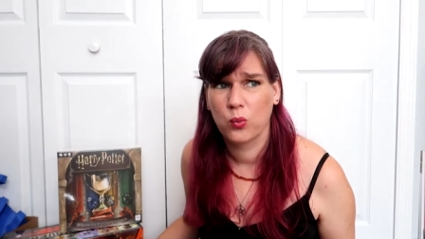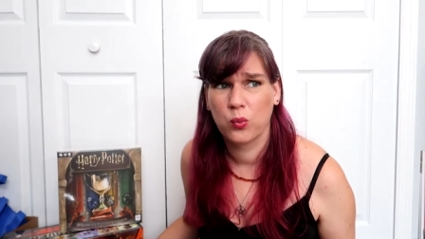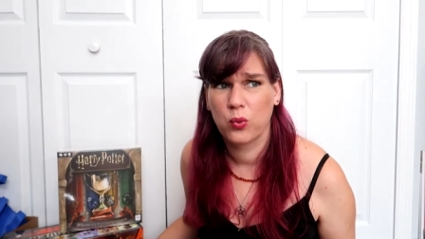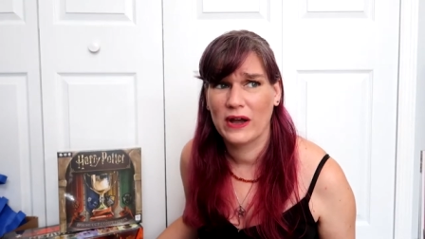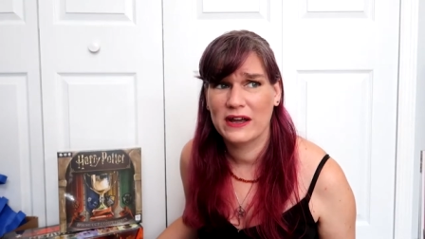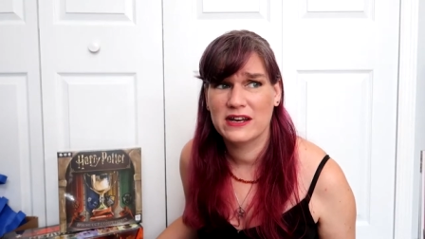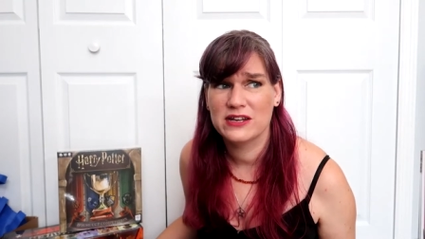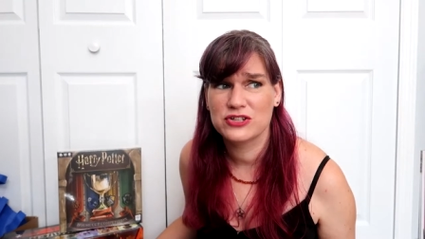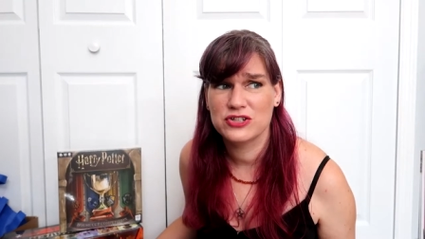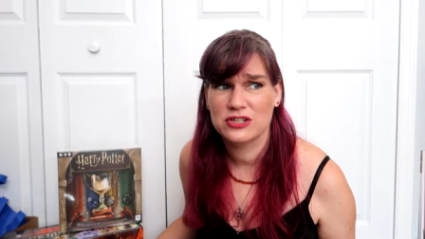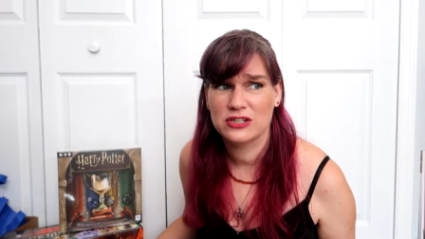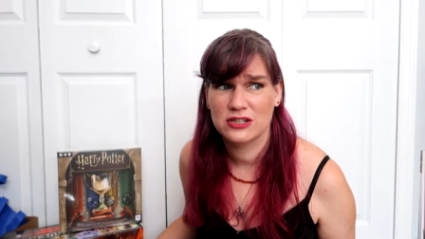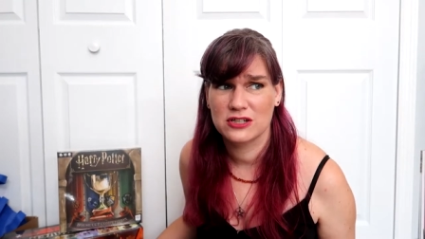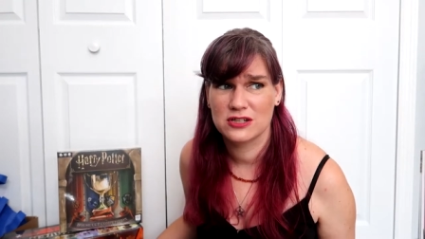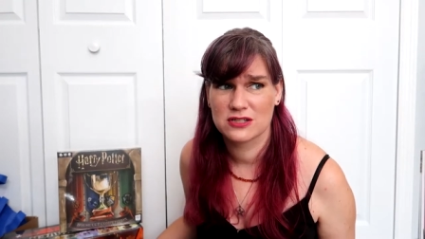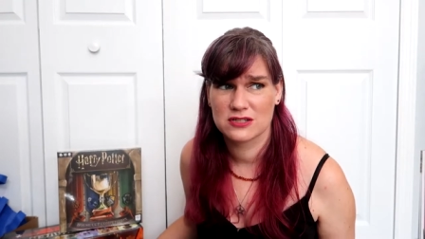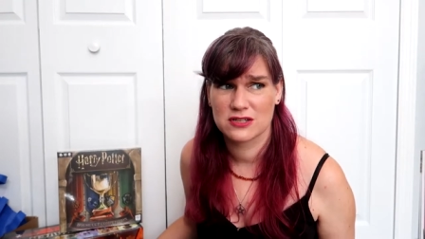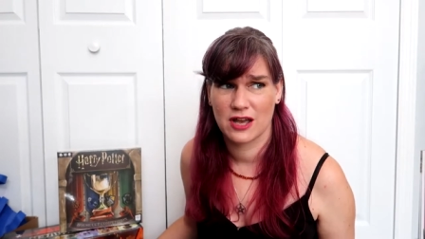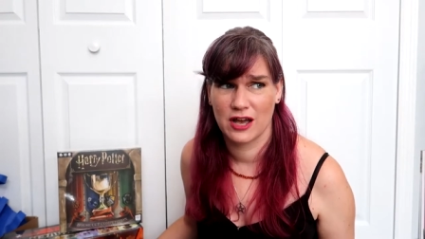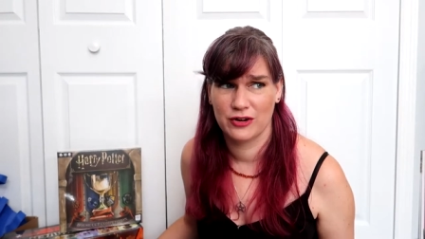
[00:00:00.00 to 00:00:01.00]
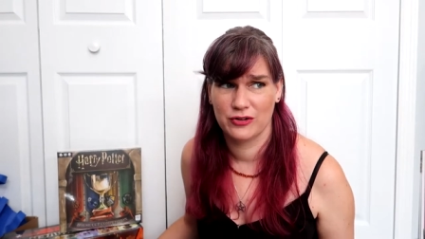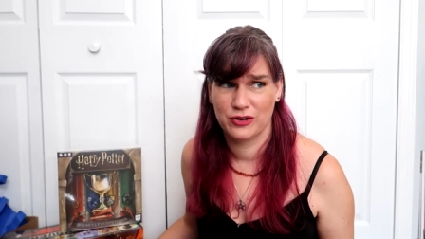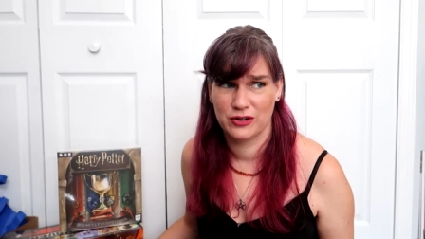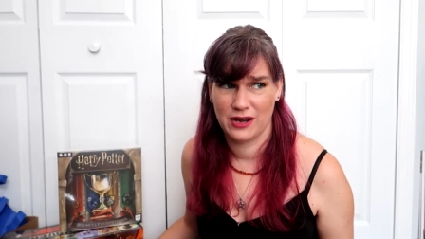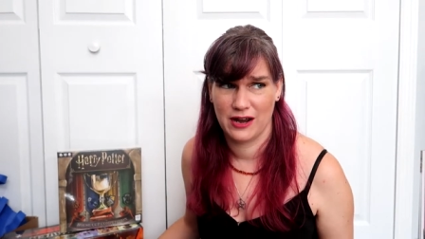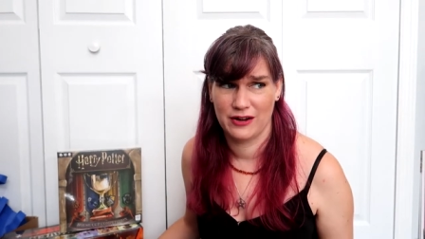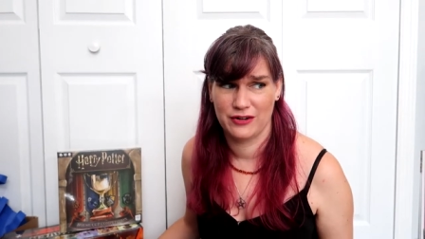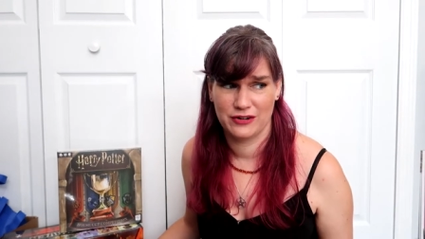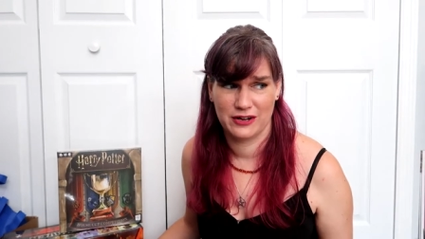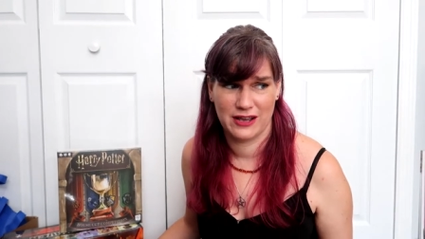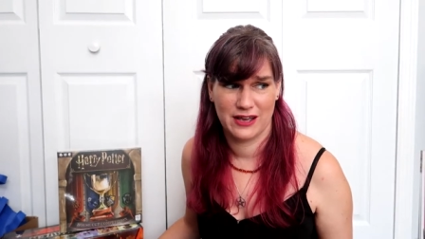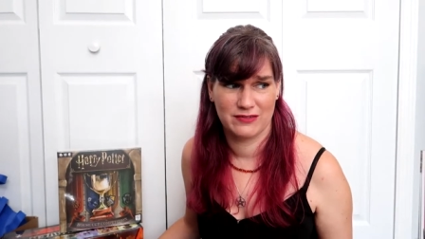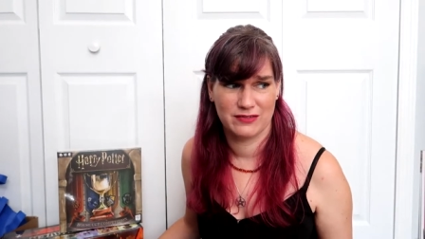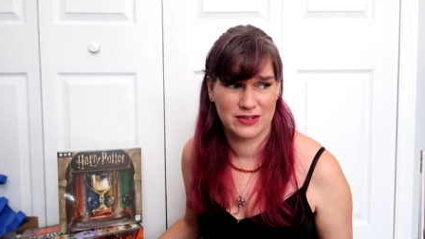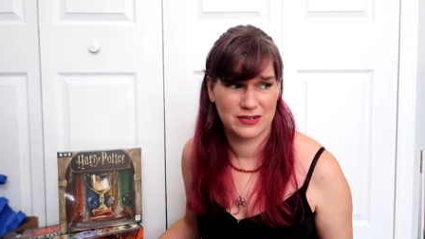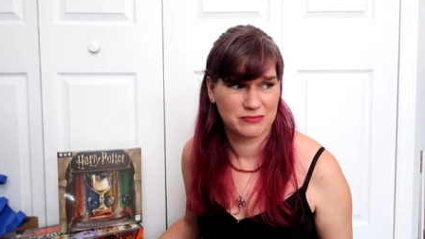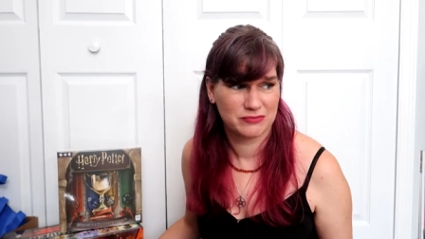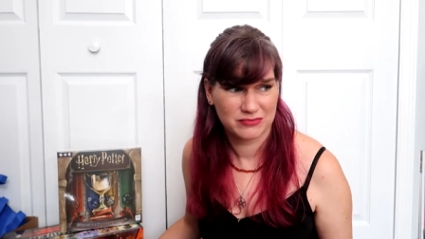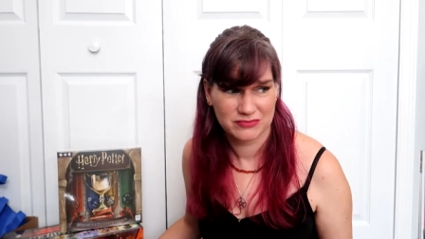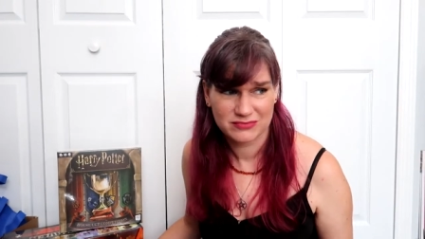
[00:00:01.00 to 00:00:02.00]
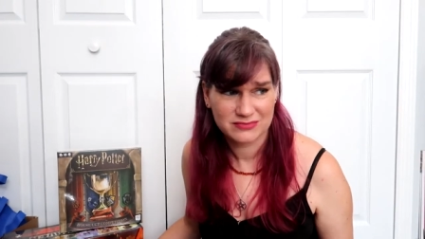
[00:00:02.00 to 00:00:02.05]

Why does she need a soldering iron, Kevin?